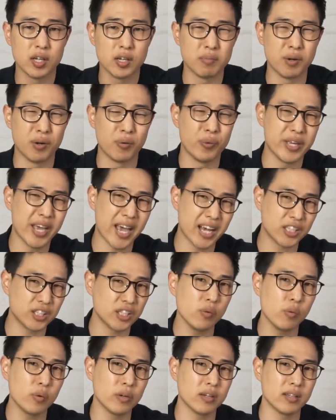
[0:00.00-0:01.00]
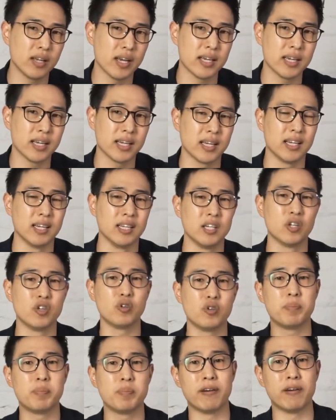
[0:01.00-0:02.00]
but we actually want to take it a
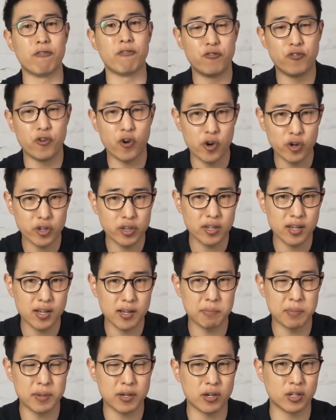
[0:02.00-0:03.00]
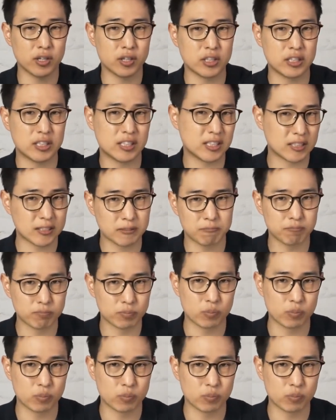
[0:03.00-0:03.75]
little bit further because